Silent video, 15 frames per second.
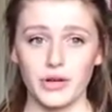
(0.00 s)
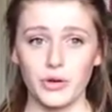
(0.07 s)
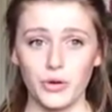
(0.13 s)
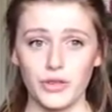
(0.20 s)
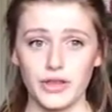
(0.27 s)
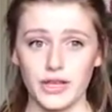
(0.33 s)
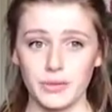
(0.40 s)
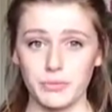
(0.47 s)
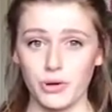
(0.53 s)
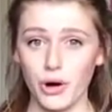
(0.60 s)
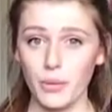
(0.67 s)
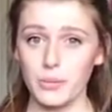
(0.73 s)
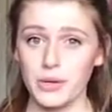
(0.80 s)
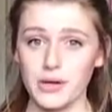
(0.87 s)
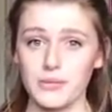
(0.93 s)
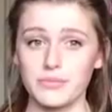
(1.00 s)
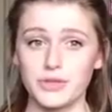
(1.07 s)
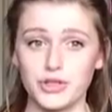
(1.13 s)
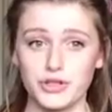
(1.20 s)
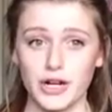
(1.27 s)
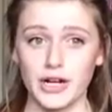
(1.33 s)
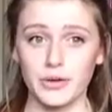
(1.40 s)
got the problem
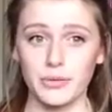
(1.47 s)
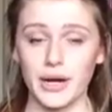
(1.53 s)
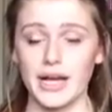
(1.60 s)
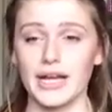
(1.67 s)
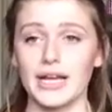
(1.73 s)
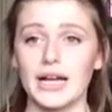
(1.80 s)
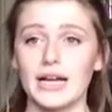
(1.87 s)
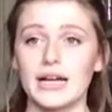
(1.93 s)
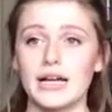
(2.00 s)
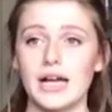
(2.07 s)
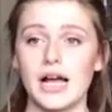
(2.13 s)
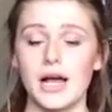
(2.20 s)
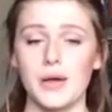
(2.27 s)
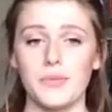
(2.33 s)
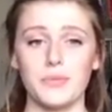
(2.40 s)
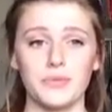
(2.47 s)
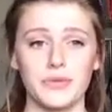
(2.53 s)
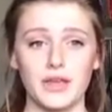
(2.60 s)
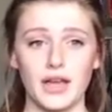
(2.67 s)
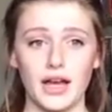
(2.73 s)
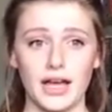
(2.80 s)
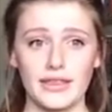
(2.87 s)
straight away, and
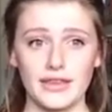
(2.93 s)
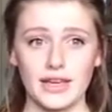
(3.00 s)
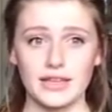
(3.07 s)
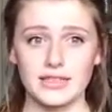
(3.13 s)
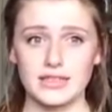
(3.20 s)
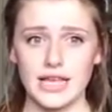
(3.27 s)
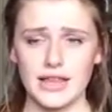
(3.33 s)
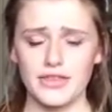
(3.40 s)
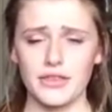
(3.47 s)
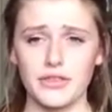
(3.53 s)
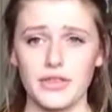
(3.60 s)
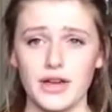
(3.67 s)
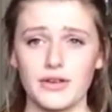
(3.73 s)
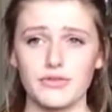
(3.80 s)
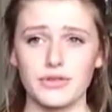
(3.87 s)
they said that